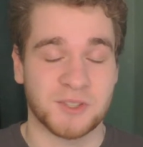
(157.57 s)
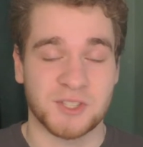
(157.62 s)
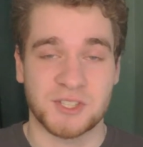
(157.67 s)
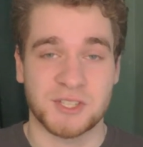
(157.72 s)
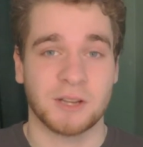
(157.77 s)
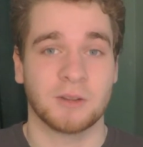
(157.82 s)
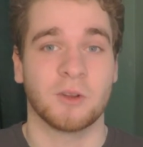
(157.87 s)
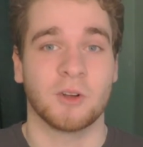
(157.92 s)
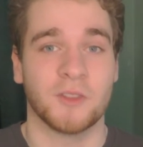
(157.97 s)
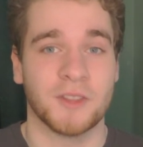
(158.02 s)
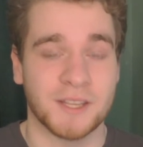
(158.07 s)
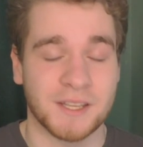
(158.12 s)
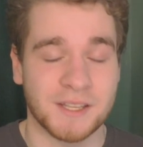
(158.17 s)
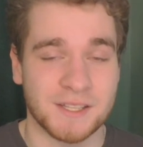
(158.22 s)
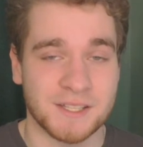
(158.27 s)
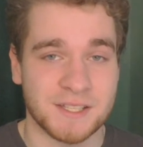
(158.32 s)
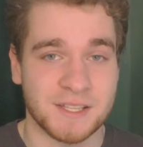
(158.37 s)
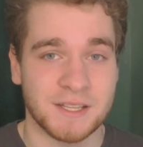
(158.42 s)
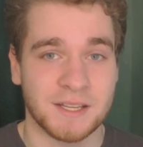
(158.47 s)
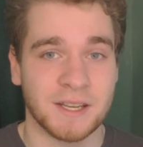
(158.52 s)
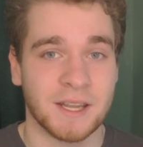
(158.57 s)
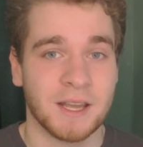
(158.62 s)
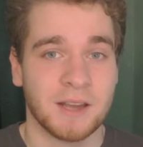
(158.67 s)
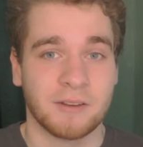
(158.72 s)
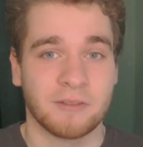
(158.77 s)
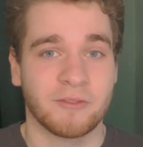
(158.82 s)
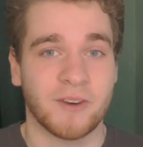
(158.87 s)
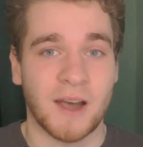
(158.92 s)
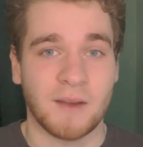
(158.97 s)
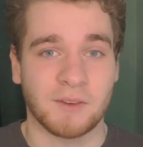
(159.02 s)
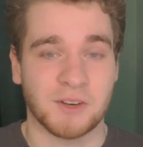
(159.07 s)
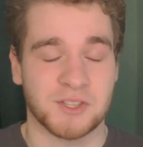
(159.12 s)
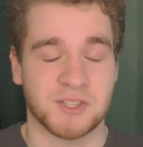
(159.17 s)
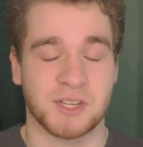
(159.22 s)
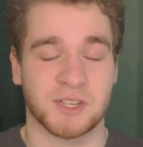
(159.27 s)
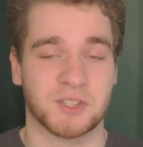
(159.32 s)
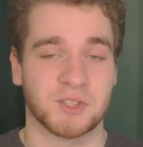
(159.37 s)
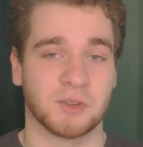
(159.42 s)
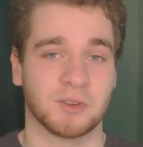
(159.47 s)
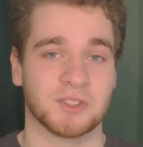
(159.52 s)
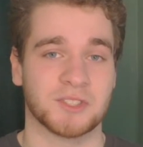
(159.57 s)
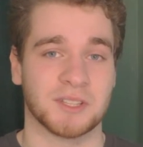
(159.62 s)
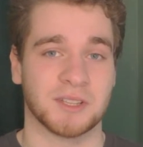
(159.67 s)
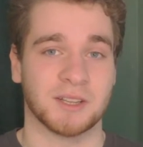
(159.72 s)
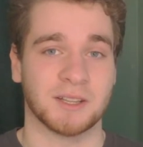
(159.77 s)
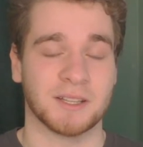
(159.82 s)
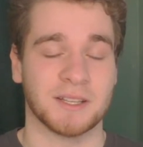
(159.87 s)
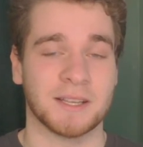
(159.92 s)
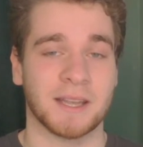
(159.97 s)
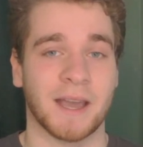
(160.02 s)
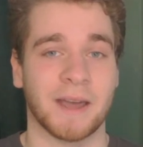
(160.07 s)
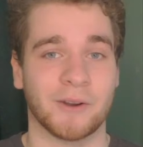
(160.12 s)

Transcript: still only conceded 5 or 6 goals in the league,